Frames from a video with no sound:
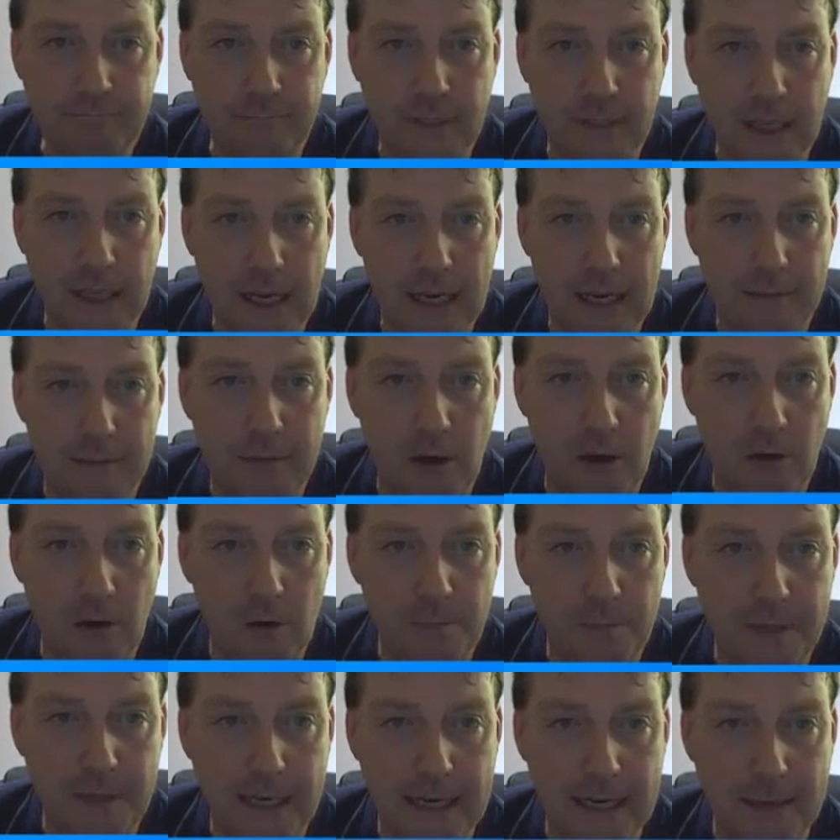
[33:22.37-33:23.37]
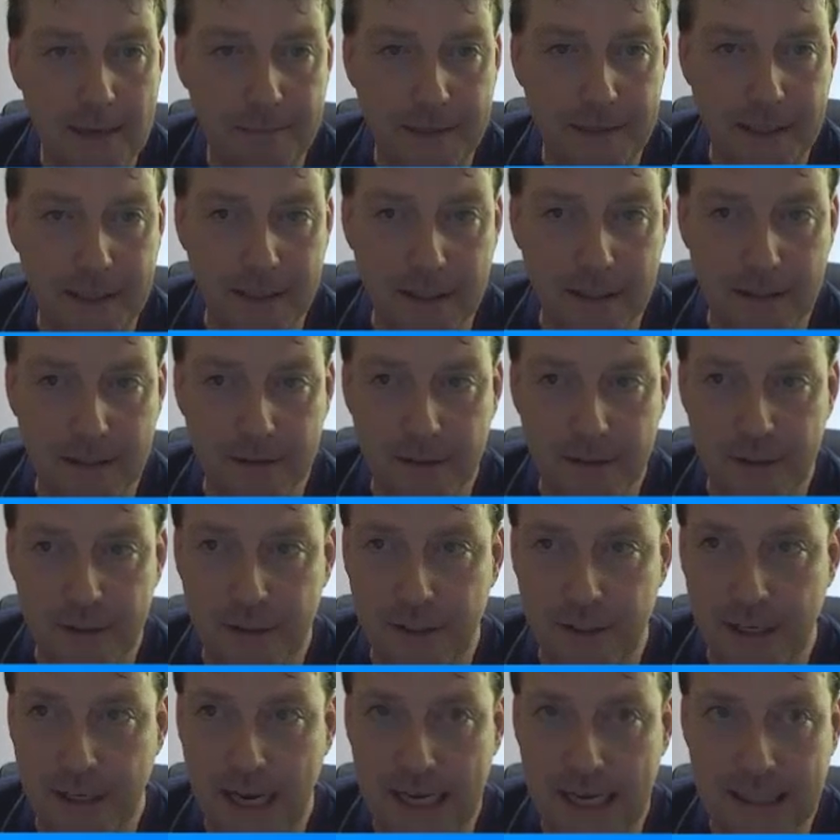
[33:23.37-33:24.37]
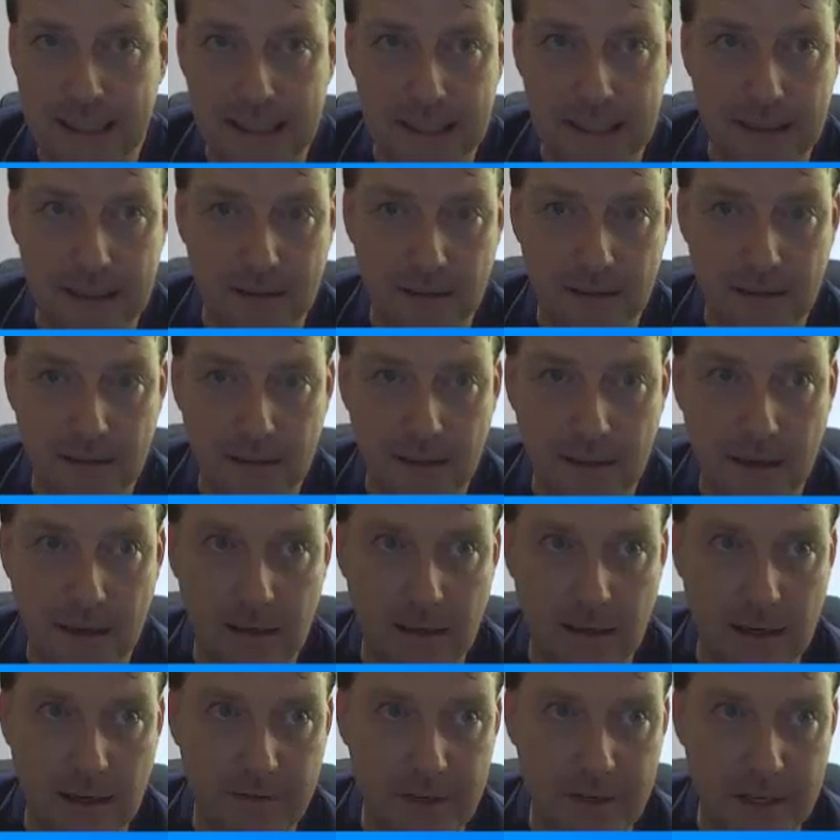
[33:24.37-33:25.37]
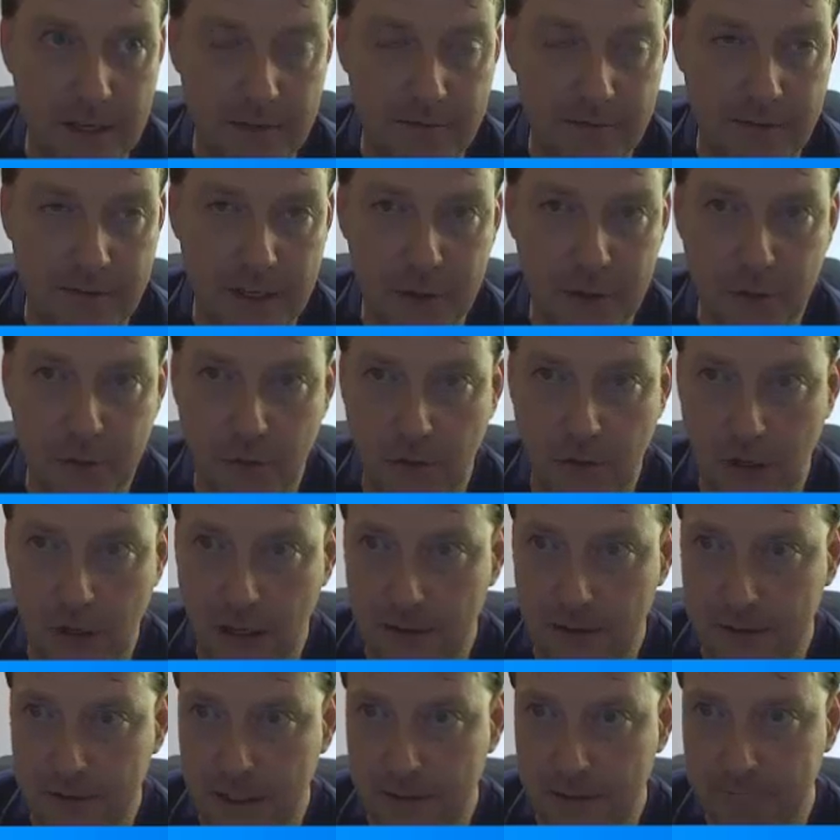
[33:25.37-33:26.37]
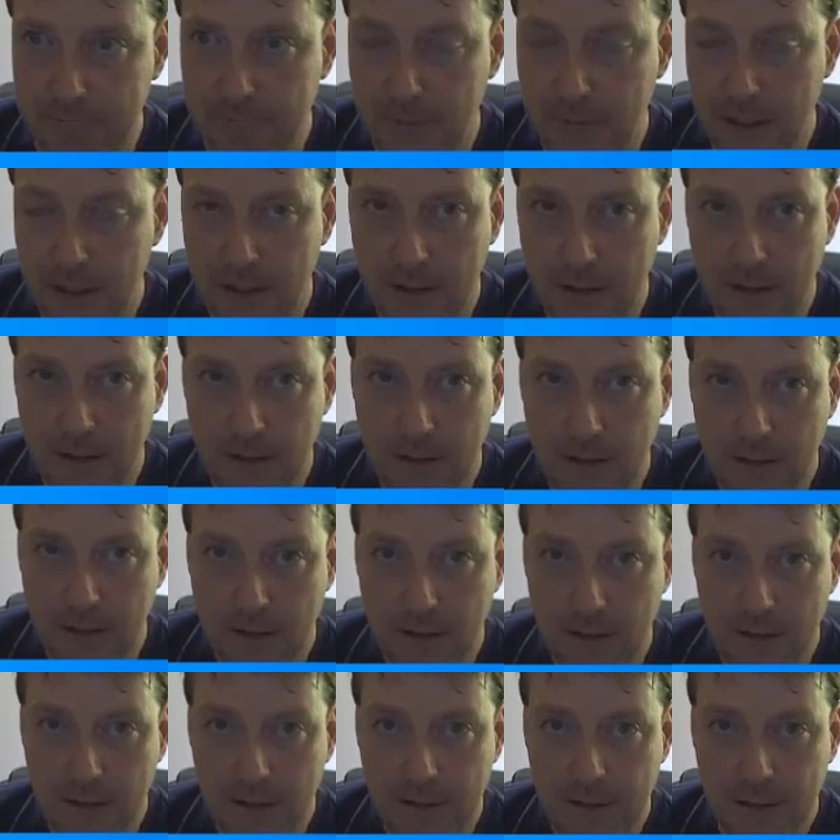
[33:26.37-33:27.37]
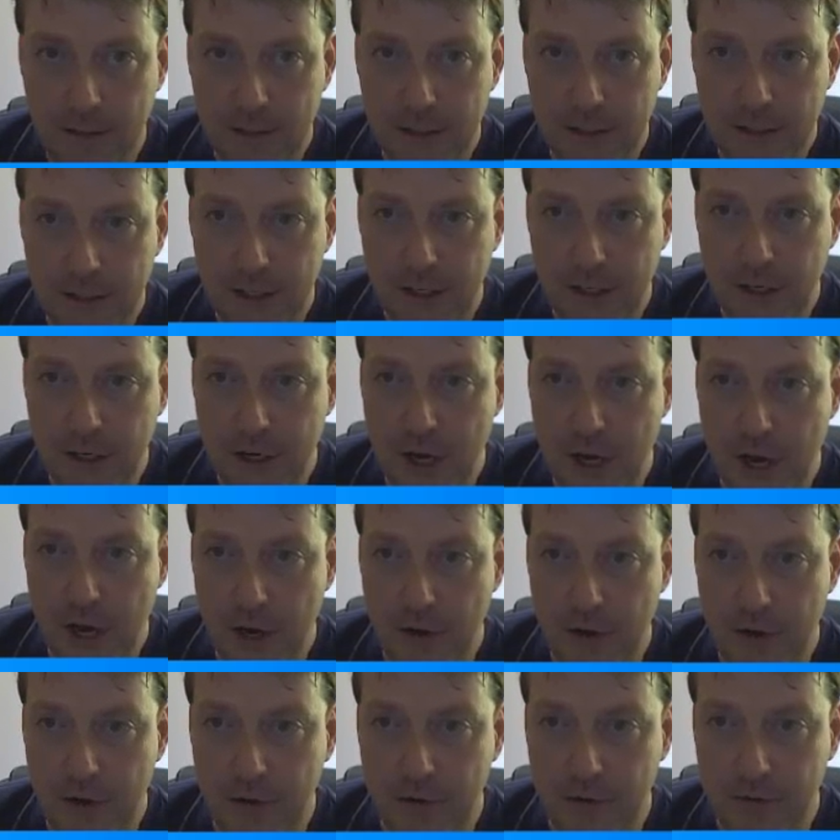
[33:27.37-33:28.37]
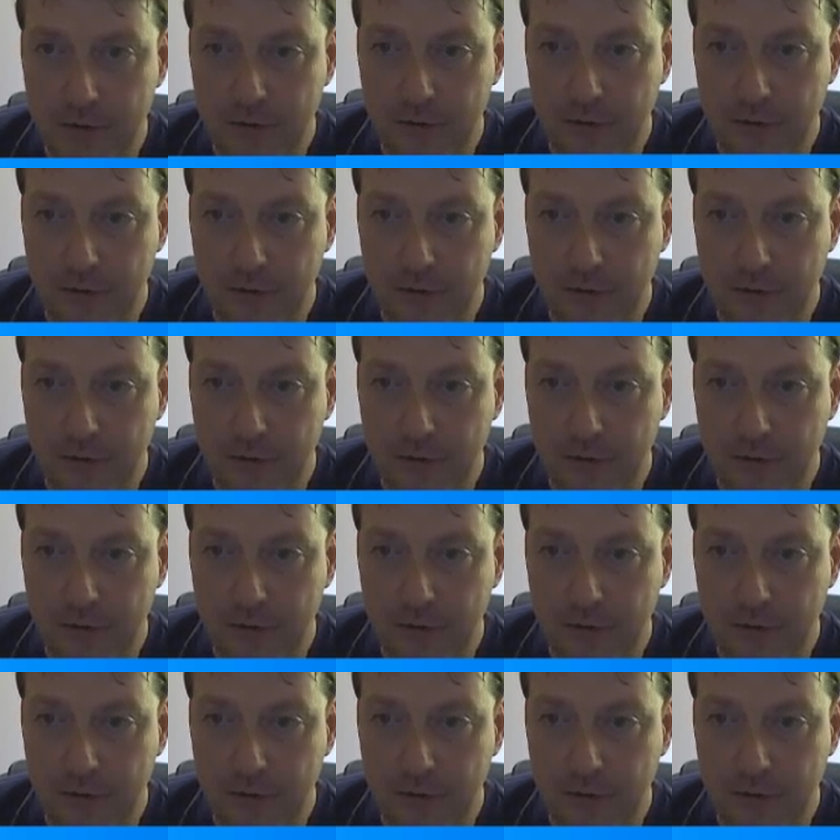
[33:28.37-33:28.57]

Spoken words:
I'll open it up here just so you guys can, I'll give you a visual of it, just so you know